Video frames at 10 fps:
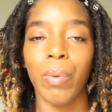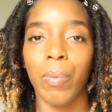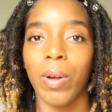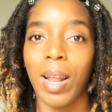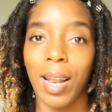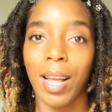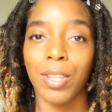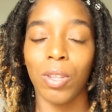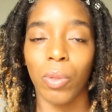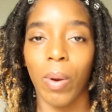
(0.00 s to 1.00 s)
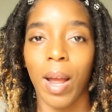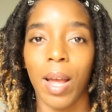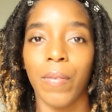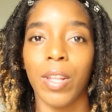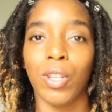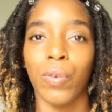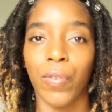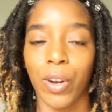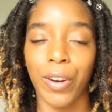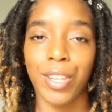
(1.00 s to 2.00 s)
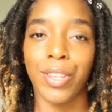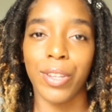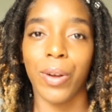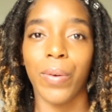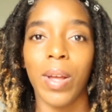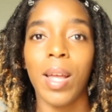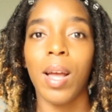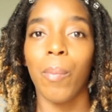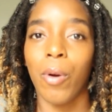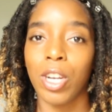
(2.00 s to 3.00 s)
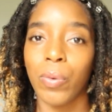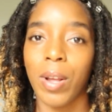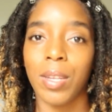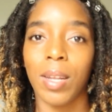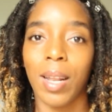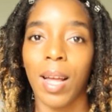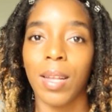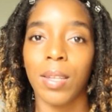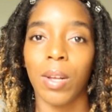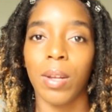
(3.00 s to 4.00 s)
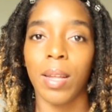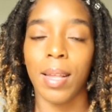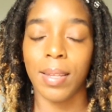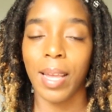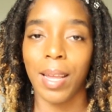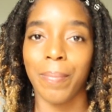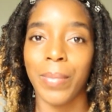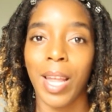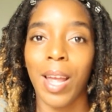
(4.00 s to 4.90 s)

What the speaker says: We want our locks to thrive and to flourish. So moisturize your locks is key.